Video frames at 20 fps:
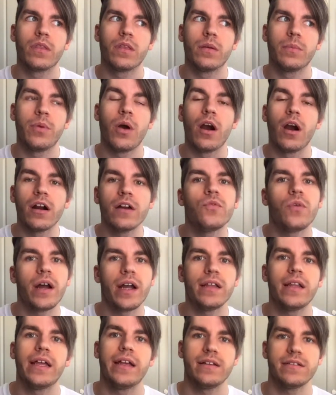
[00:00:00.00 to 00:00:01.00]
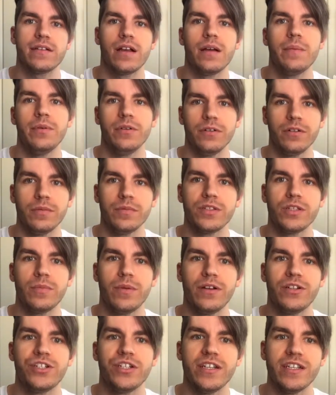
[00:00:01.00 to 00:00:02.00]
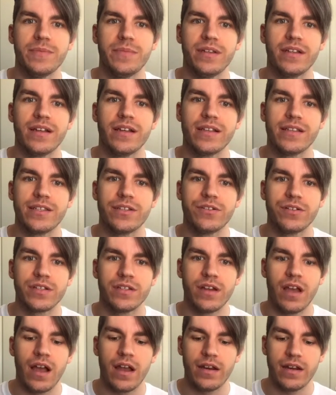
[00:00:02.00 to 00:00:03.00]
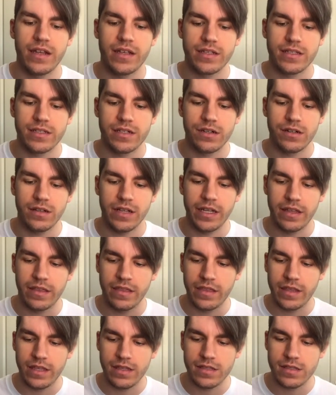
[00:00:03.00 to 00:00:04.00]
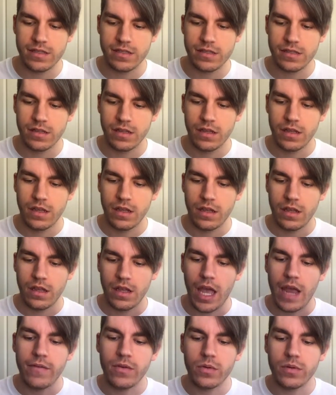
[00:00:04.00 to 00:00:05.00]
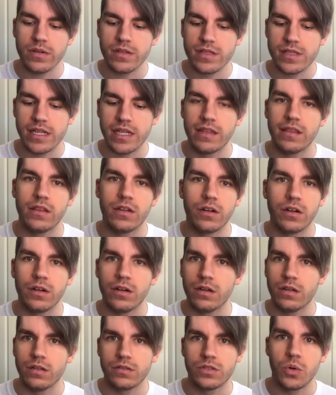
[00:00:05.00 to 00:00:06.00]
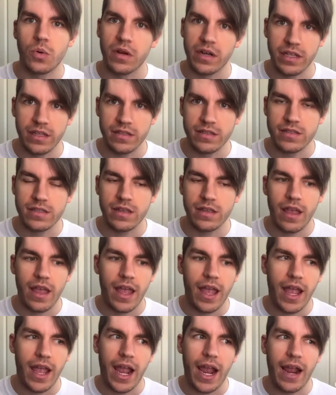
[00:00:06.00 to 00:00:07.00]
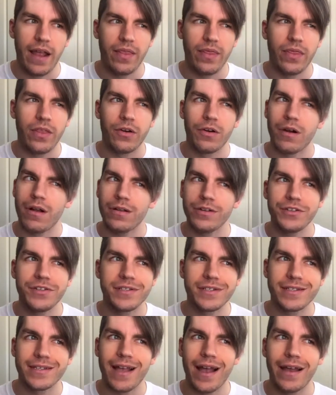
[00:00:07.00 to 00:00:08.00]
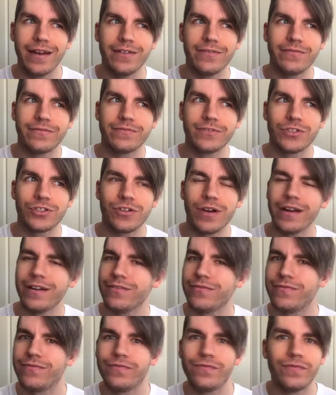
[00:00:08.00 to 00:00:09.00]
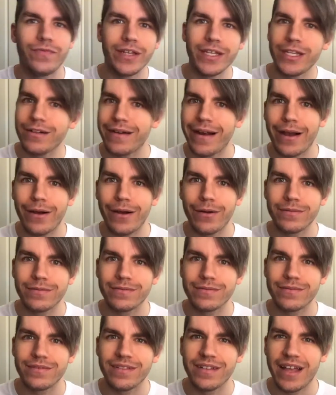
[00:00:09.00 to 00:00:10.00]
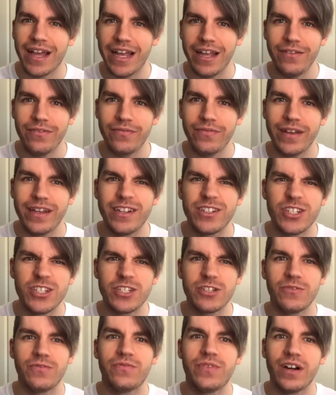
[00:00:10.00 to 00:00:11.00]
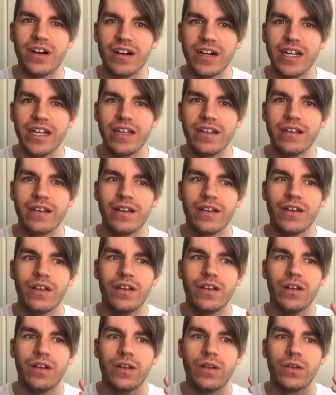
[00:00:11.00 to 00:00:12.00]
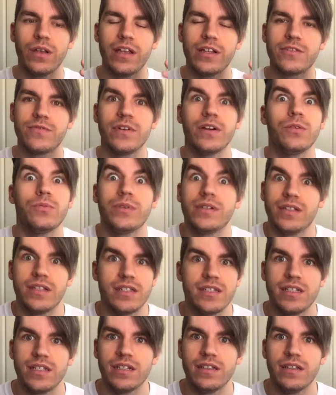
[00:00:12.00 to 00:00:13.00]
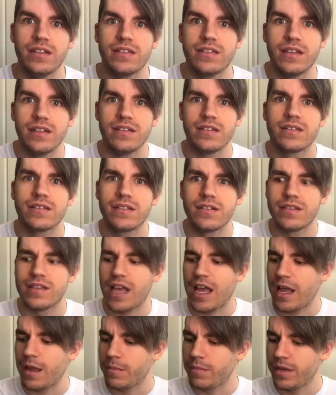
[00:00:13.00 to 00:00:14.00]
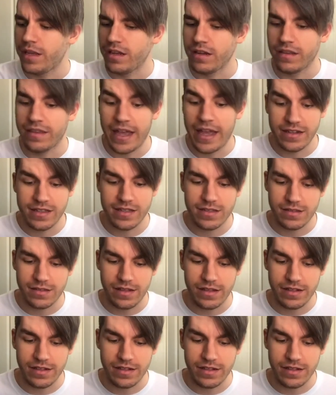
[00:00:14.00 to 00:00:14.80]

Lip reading: Part of why I like Scott Pilgrim so much is because there's not necessarily, like, everyone's in their 20s, and they're all just kind of trying to figure out life, and it's very realistic in that sense, because, I mean, that's